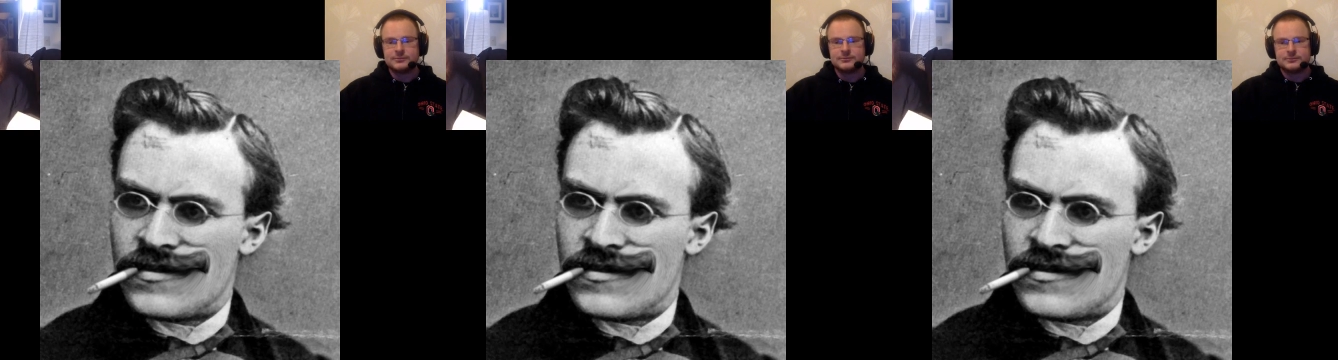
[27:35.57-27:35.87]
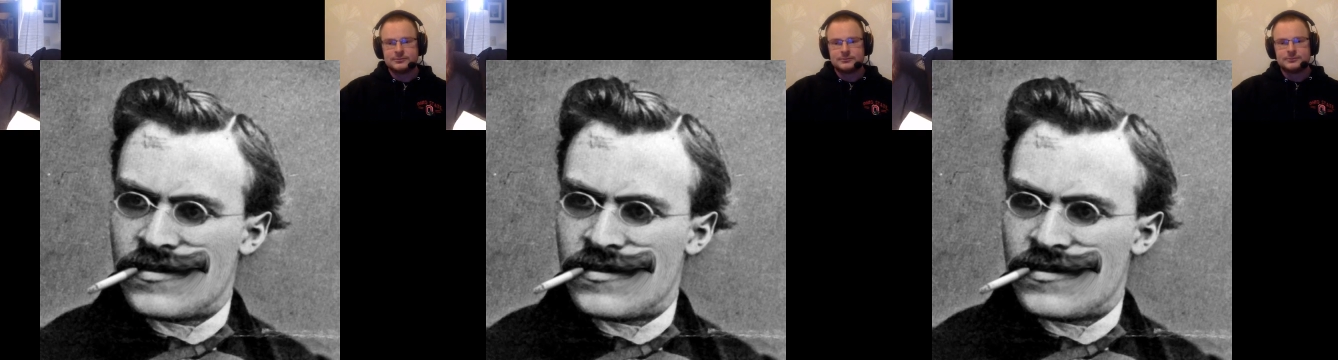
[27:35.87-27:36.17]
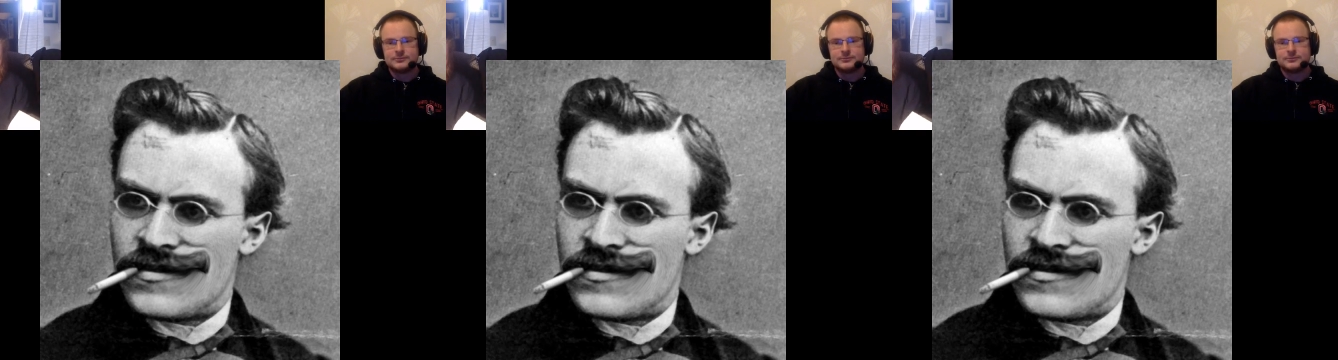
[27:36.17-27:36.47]

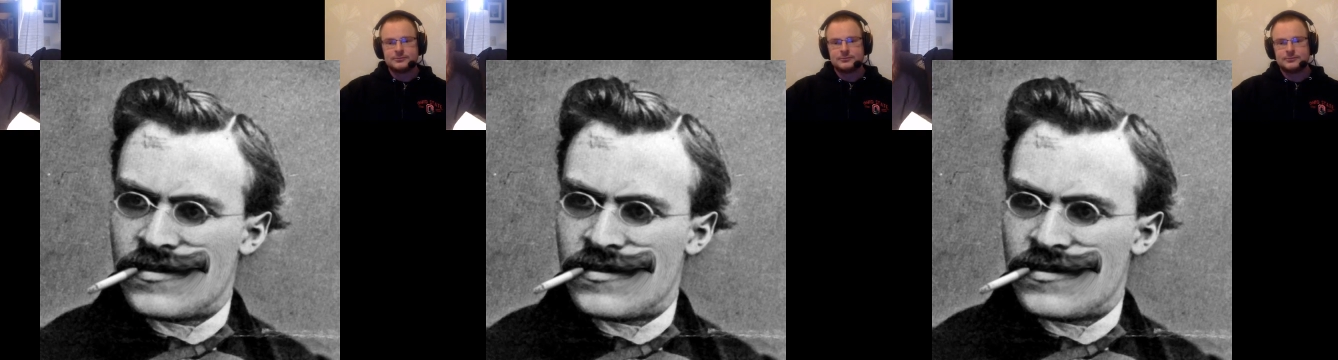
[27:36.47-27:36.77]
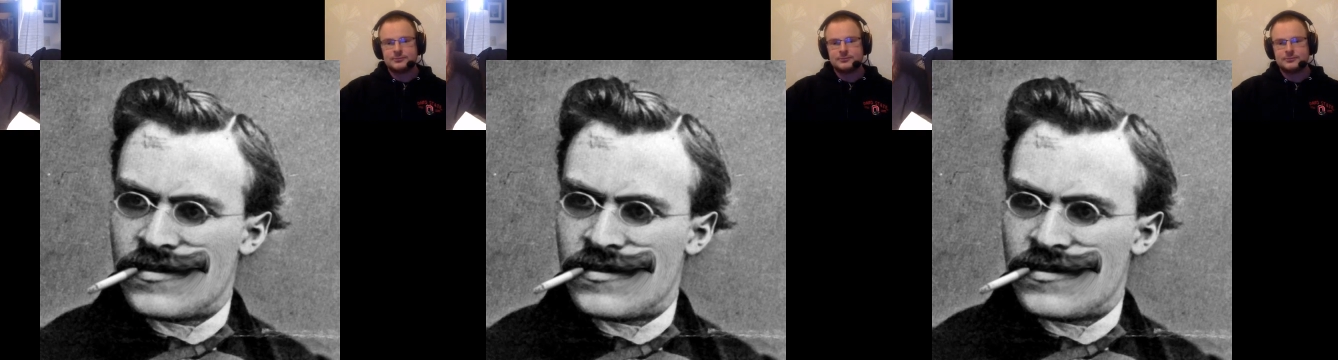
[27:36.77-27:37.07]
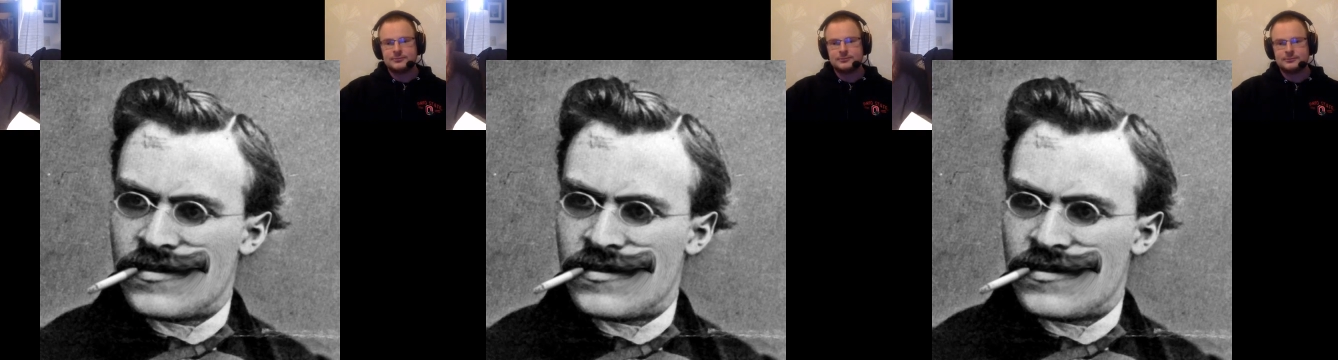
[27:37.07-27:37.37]

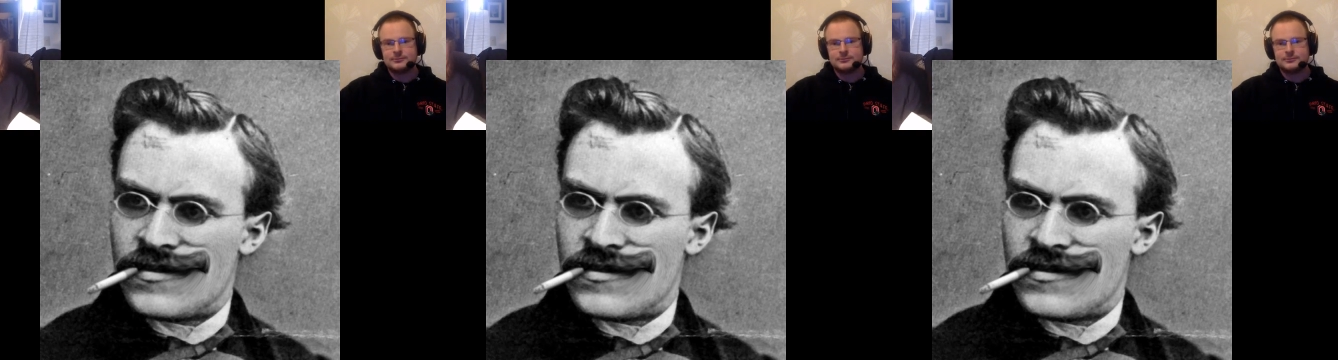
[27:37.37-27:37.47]
Nobody speaks.